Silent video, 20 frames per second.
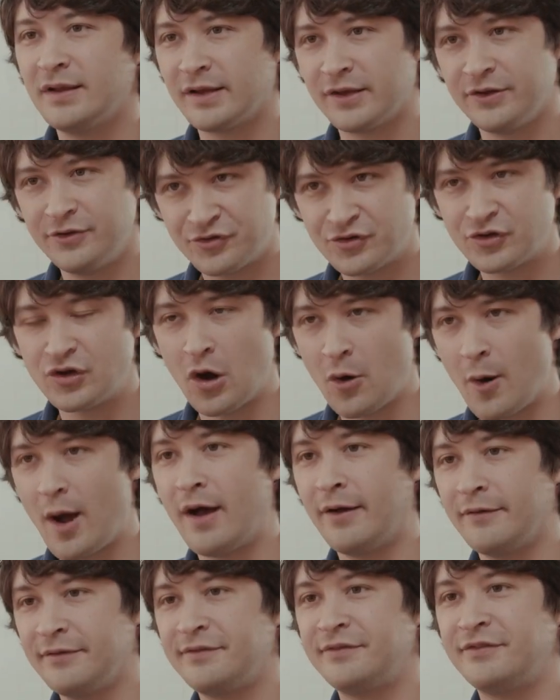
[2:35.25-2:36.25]
like, you should go
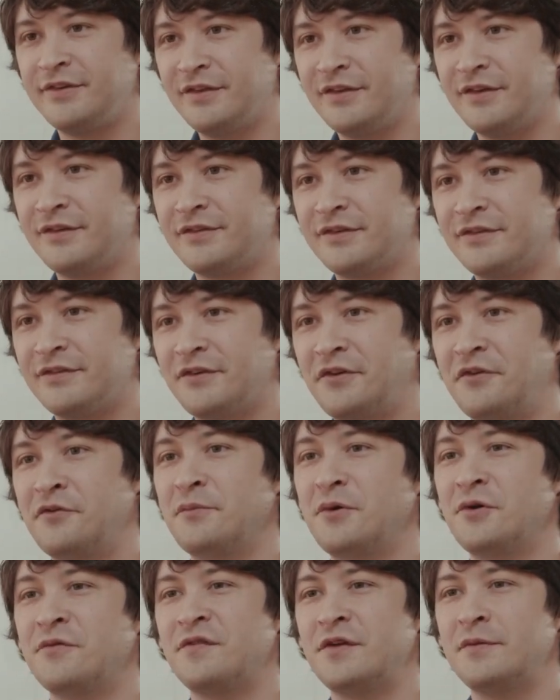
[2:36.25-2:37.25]
out and see this, it's a new
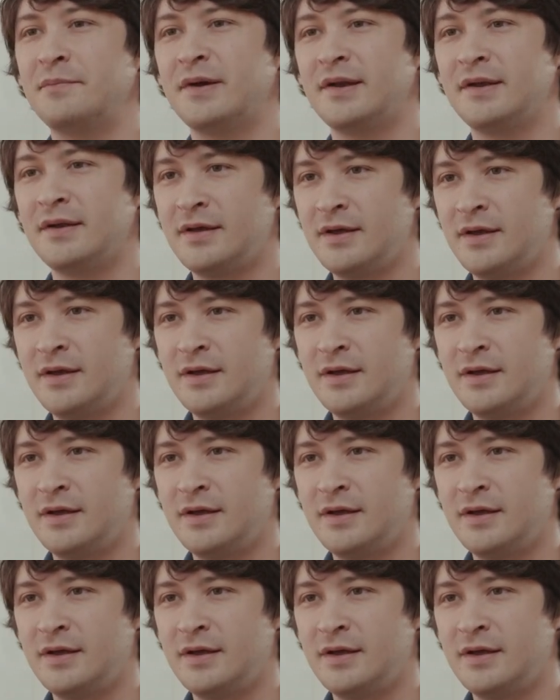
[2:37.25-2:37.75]
movie, but